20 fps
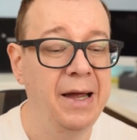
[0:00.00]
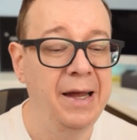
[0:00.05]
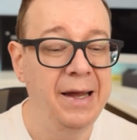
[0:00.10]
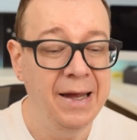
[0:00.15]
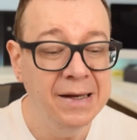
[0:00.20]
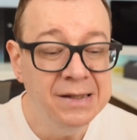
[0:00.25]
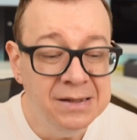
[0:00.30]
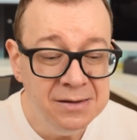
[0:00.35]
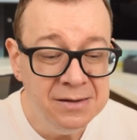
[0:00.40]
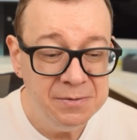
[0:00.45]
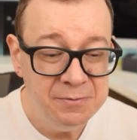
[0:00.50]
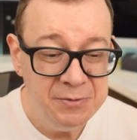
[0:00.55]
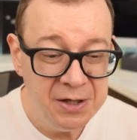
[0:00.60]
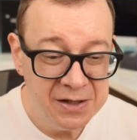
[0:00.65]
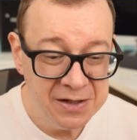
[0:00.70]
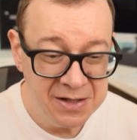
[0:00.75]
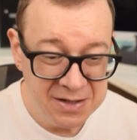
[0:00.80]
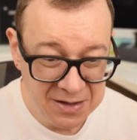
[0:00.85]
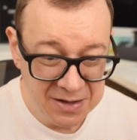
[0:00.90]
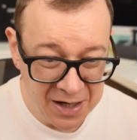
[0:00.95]
And
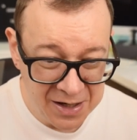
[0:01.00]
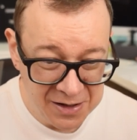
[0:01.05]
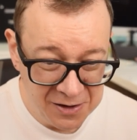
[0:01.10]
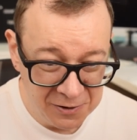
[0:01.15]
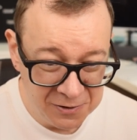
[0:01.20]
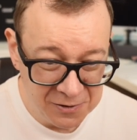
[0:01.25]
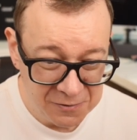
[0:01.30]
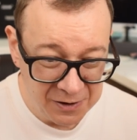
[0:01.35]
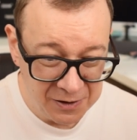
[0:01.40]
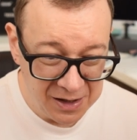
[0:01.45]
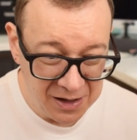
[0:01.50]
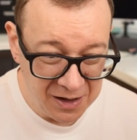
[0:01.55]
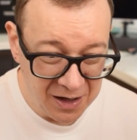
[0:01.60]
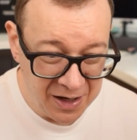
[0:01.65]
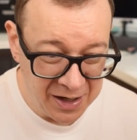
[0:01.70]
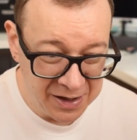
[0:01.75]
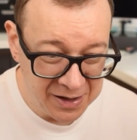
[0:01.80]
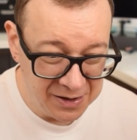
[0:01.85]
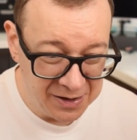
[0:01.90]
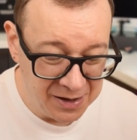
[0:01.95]
because I don't really
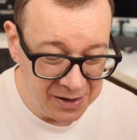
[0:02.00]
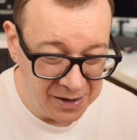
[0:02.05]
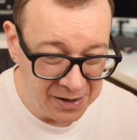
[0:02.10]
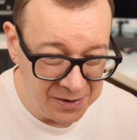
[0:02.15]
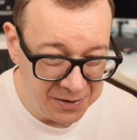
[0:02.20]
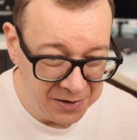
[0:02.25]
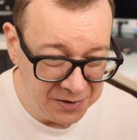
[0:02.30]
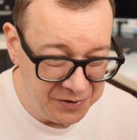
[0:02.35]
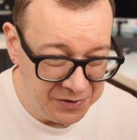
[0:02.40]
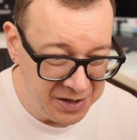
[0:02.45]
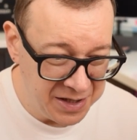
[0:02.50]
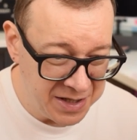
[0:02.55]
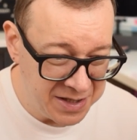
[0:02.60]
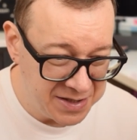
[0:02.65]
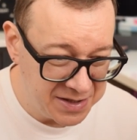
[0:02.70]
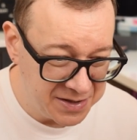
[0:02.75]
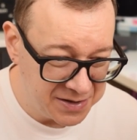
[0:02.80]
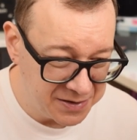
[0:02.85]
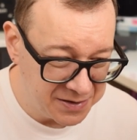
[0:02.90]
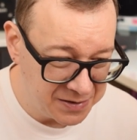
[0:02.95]
like uh,
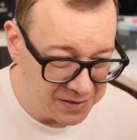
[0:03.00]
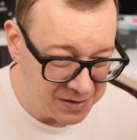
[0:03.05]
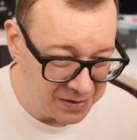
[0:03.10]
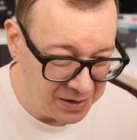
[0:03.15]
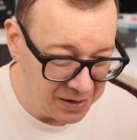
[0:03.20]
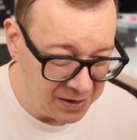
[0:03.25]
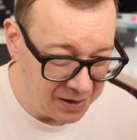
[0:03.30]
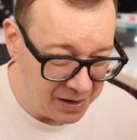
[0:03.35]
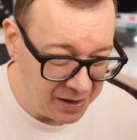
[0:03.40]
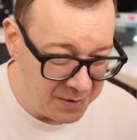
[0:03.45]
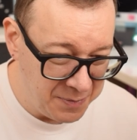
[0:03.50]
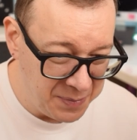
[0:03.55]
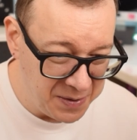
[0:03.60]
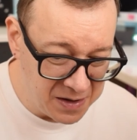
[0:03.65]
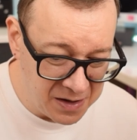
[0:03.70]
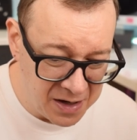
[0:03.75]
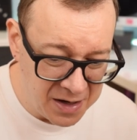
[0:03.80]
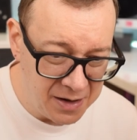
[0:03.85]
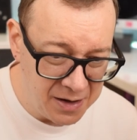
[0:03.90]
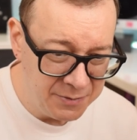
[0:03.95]
this uh, A P
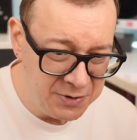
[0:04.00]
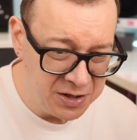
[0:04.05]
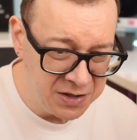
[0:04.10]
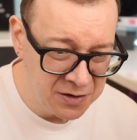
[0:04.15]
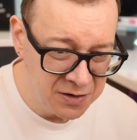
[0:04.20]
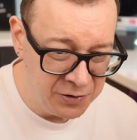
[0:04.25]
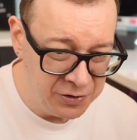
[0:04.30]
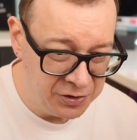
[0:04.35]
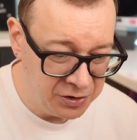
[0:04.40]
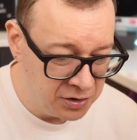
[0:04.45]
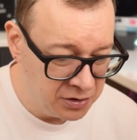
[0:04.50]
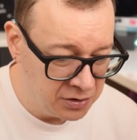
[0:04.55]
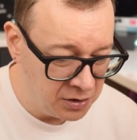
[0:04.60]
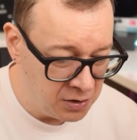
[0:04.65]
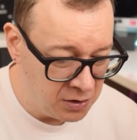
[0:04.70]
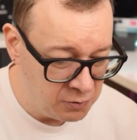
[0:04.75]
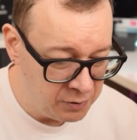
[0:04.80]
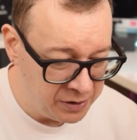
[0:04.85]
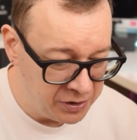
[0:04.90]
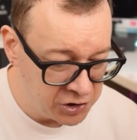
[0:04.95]
I, I'm just going to
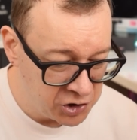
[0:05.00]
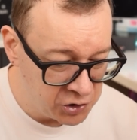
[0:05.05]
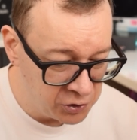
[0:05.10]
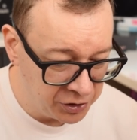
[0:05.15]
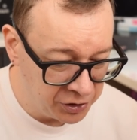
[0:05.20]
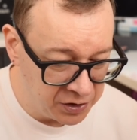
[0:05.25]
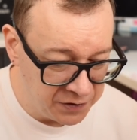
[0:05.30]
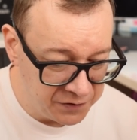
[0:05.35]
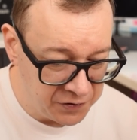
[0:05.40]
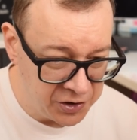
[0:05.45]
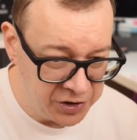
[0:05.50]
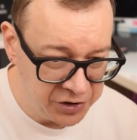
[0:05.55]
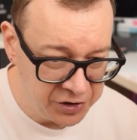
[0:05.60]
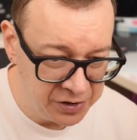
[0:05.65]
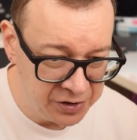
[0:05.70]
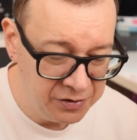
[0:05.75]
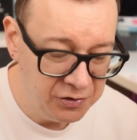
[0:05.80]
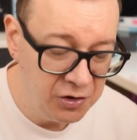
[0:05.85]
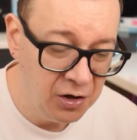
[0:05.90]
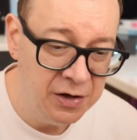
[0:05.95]
go with a shortened
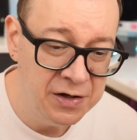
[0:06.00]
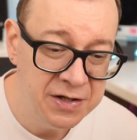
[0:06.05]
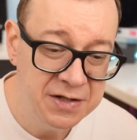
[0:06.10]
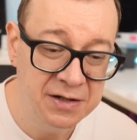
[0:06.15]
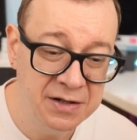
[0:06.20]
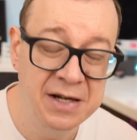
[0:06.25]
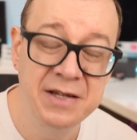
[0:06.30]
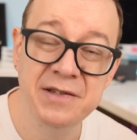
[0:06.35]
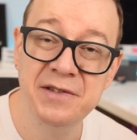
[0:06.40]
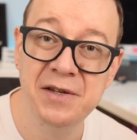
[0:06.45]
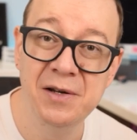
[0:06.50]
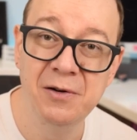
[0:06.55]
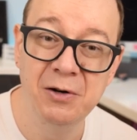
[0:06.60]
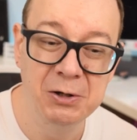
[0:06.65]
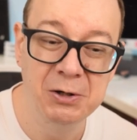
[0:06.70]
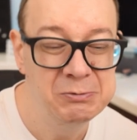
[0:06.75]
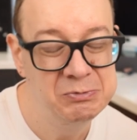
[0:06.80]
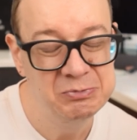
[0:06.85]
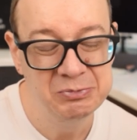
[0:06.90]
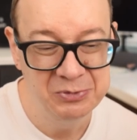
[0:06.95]
version dollar sign
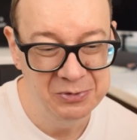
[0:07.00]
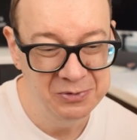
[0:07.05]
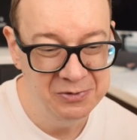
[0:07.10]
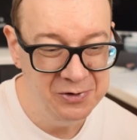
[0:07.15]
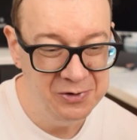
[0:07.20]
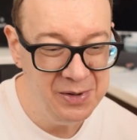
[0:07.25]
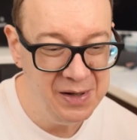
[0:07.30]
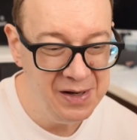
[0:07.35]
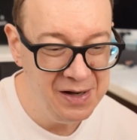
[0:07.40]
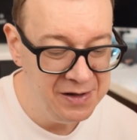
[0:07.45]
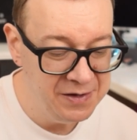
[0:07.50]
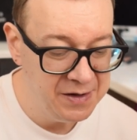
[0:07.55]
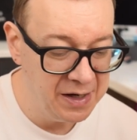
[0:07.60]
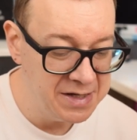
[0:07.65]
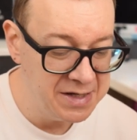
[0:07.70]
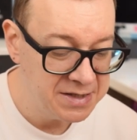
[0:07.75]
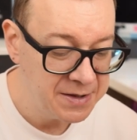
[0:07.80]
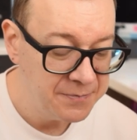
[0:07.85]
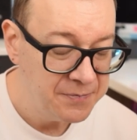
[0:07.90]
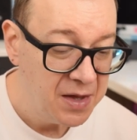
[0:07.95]
zero. Really
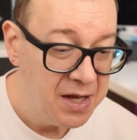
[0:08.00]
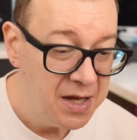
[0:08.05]
nice.